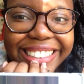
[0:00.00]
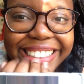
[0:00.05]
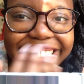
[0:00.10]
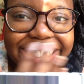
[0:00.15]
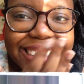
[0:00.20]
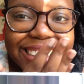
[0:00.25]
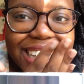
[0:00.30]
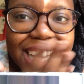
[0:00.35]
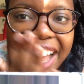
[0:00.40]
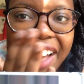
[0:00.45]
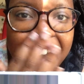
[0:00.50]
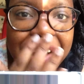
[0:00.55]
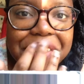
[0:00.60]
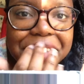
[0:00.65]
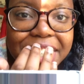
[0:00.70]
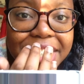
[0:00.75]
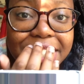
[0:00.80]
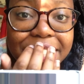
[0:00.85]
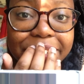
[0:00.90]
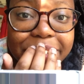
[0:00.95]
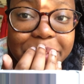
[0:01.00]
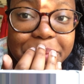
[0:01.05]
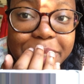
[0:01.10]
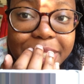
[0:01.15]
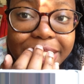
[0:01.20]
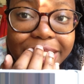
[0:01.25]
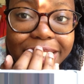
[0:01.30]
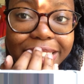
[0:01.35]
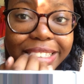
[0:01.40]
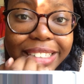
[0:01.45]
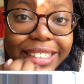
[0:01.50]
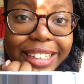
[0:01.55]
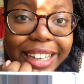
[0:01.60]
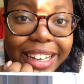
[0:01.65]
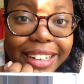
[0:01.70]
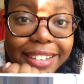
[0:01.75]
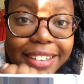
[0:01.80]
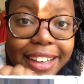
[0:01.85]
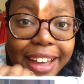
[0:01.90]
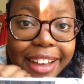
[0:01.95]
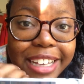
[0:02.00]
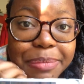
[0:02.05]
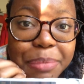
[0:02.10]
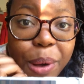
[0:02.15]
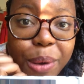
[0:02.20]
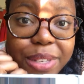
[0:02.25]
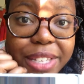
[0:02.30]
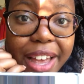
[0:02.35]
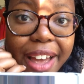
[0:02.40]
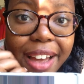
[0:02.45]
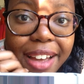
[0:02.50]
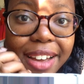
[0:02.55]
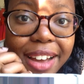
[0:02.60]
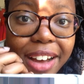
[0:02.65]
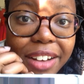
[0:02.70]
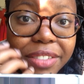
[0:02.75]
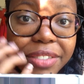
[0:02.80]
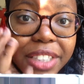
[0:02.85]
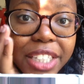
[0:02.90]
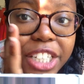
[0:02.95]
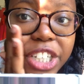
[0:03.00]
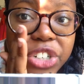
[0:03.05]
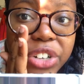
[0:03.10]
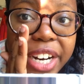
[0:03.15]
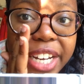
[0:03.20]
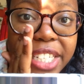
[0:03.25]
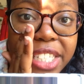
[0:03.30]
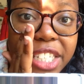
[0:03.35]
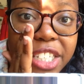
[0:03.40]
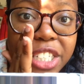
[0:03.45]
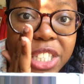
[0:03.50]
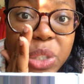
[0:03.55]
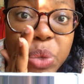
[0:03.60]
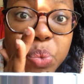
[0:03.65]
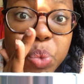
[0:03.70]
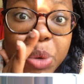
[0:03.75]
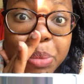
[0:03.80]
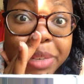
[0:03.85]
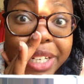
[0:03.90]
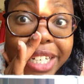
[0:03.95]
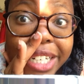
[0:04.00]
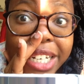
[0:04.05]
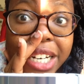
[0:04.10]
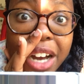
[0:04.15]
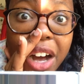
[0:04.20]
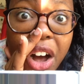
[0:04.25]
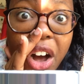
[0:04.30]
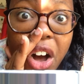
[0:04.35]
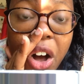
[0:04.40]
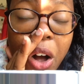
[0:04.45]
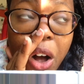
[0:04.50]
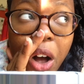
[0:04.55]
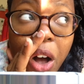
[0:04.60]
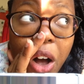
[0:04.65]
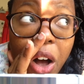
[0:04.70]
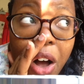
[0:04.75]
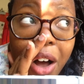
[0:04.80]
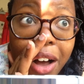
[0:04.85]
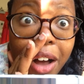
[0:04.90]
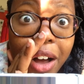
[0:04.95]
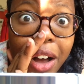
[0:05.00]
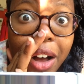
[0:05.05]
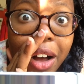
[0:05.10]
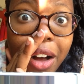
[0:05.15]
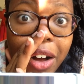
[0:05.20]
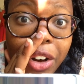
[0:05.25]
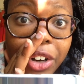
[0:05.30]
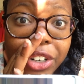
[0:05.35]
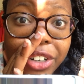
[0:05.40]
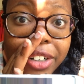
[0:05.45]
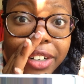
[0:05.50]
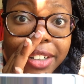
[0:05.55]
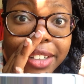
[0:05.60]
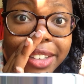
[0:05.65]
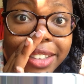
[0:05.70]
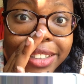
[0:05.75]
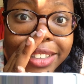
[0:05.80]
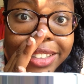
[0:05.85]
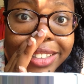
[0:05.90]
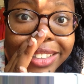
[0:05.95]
this is gonna be an expose of the craziest woman on earth.